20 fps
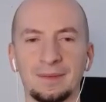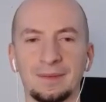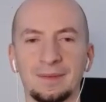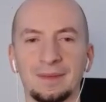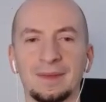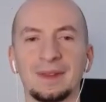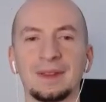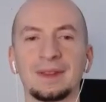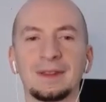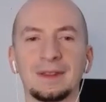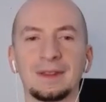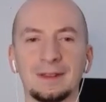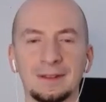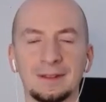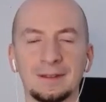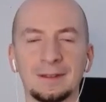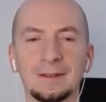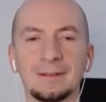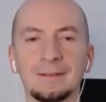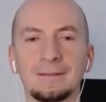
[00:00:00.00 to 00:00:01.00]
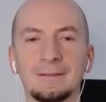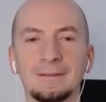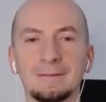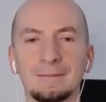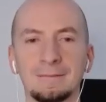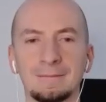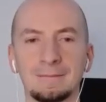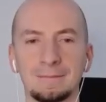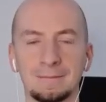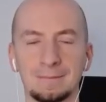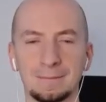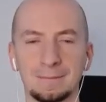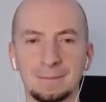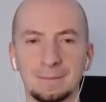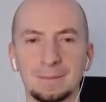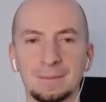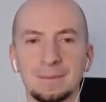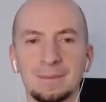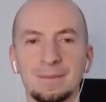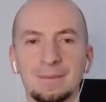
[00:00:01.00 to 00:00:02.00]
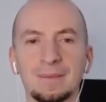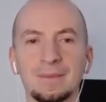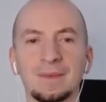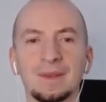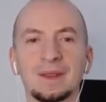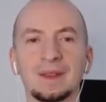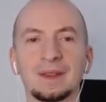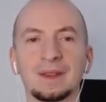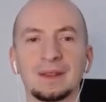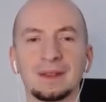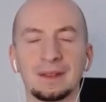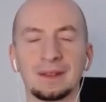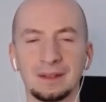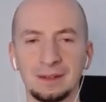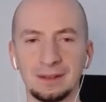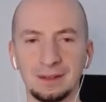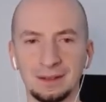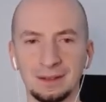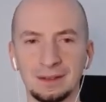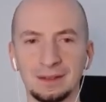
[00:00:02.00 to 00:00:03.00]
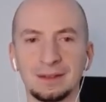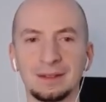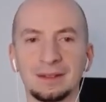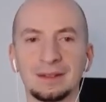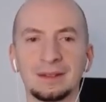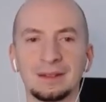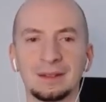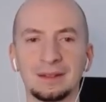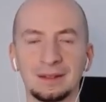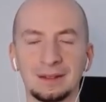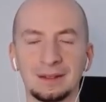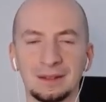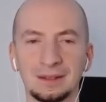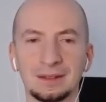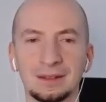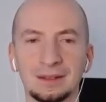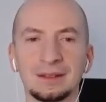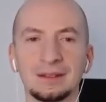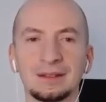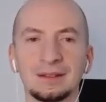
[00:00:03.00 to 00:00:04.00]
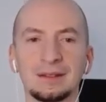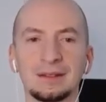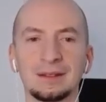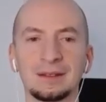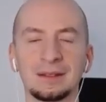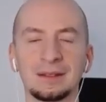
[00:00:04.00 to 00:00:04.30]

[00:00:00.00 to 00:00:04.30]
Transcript: [no speech]